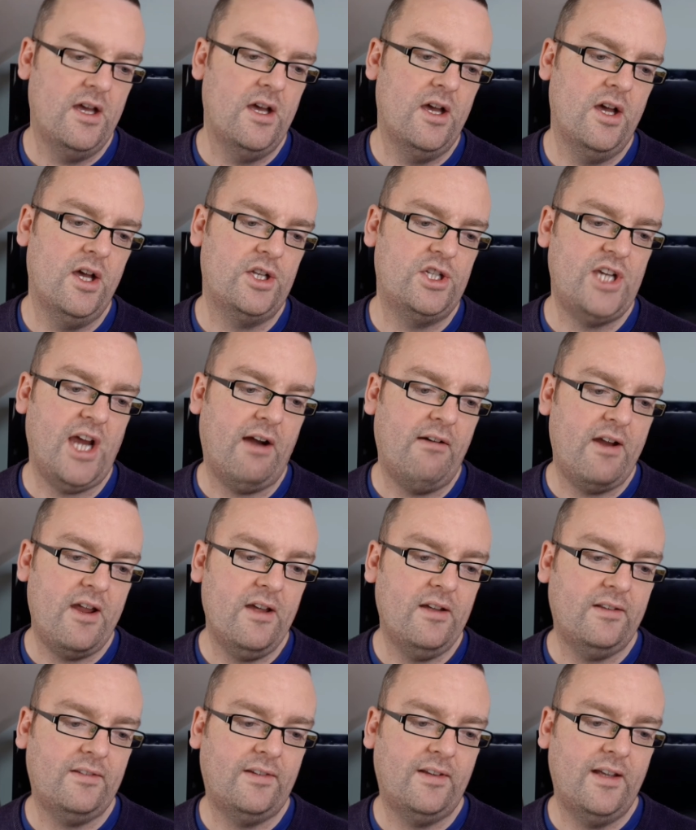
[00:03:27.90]
Her
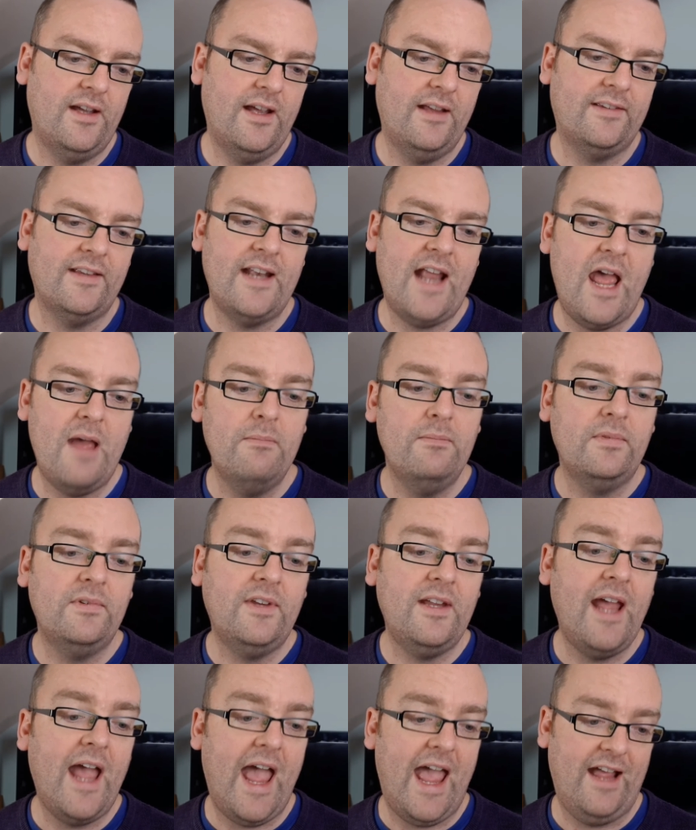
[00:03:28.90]
chariot is an
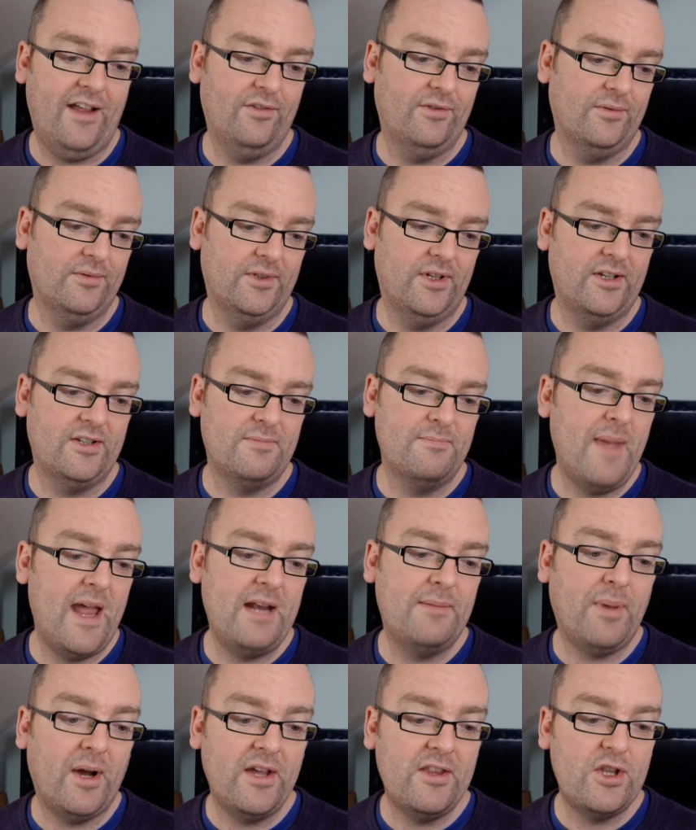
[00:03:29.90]
empty hazelnut
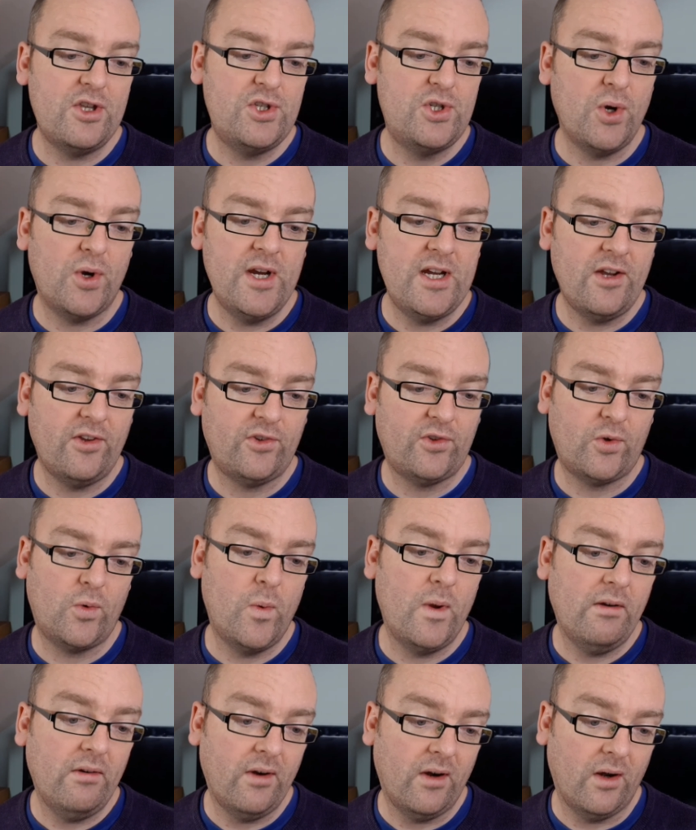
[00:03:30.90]
made by the joiner
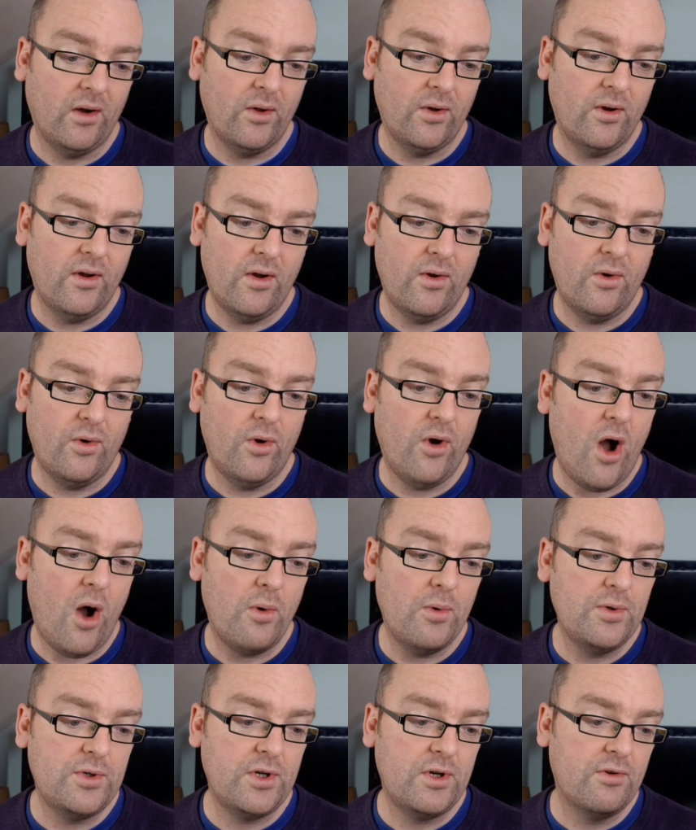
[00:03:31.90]
squirrel or
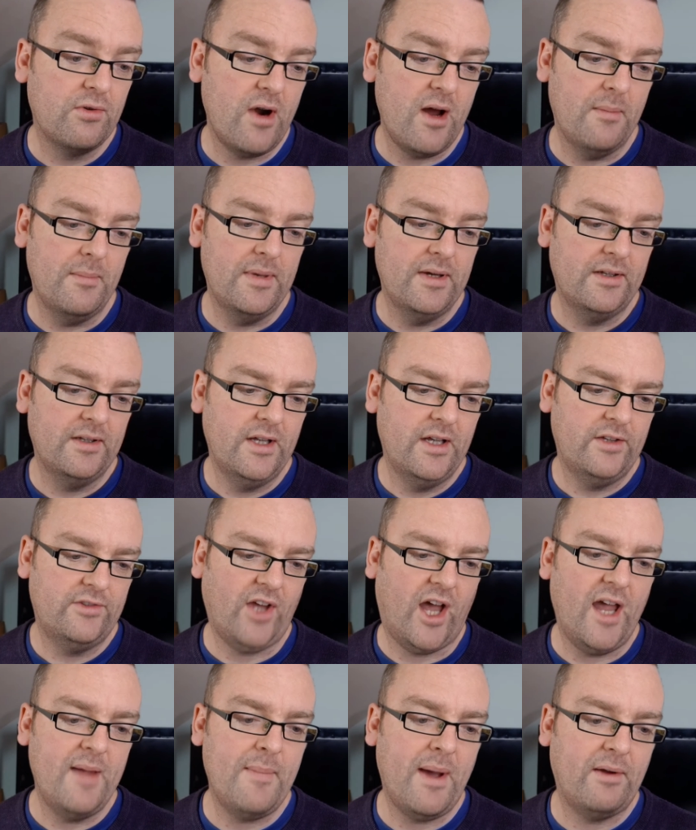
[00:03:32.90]
old grub,
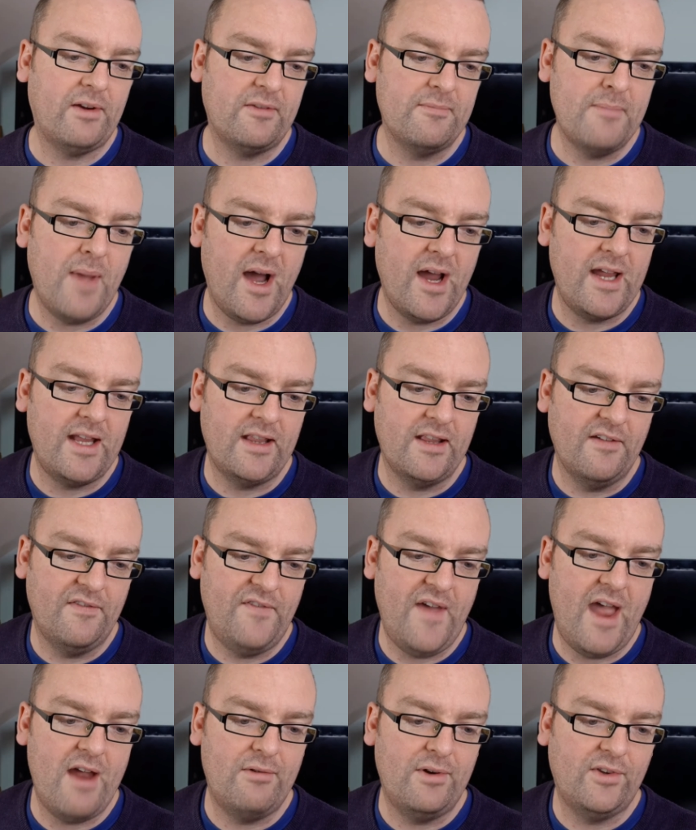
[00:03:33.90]
time out of mind the
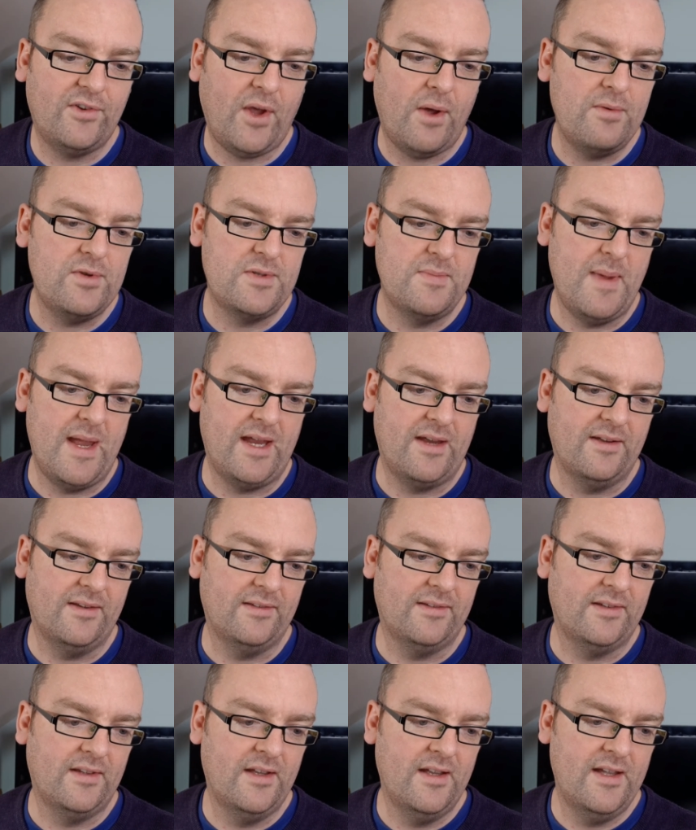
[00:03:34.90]
fairies'
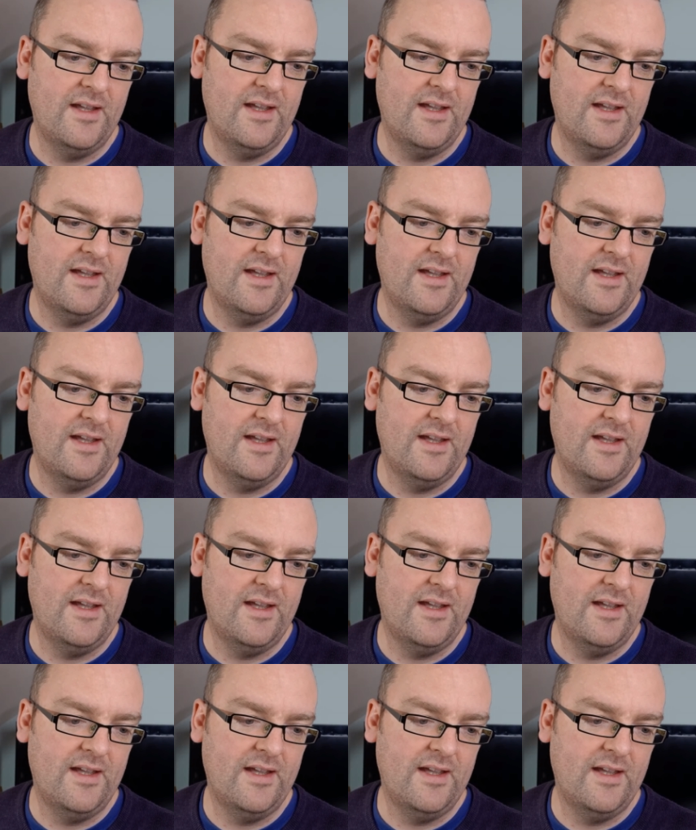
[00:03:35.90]
coachmakers.